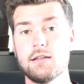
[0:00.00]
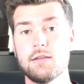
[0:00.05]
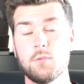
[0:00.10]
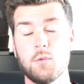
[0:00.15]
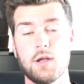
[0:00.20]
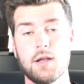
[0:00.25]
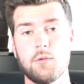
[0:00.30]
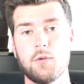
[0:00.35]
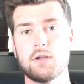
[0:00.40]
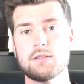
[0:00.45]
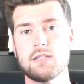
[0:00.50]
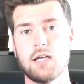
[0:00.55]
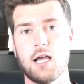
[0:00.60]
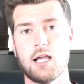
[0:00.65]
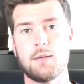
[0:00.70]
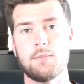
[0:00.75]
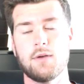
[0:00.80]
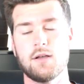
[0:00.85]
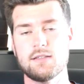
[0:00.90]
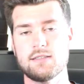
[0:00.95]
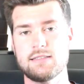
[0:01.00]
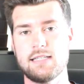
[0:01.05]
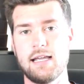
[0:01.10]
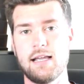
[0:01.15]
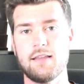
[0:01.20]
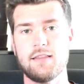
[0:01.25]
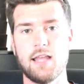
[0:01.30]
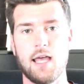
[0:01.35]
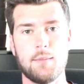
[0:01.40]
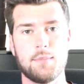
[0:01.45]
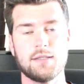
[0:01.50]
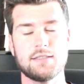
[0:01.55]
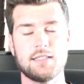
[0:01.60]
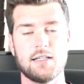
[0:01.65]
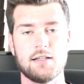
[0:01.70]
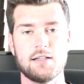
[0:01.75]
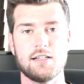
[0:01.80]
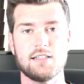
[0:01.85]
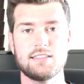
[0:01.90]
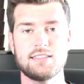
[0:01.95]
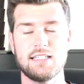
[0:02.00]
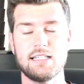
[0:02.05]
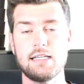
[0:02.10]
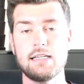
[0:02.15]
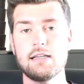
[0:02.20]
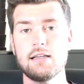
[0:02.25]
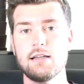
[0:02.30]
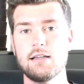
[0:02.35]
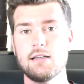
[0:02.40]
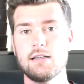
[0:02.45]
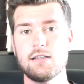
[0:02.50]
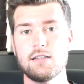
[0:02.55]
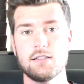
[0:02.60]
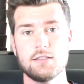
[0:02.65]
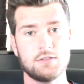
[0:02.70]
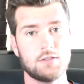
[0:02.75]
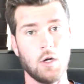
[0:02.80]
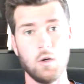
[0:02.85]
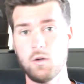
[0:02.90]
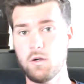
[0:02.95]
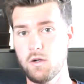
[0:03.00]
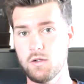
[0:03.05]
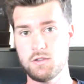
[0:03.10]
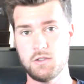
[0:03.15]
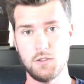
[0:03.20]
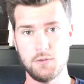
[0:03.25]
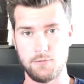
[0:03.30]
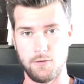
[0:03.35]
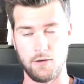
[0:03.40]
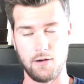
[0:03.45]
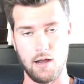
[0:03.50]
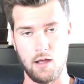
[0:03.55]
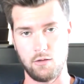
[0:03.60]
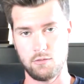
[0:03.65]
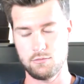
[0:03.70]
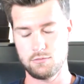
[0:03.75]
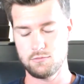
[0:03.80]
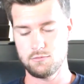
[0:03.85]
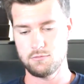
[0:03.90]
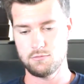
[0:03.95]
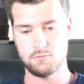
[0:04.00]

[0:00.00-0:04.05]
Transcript: When we were talking about staying in the epicenter of your city, don't go too far out.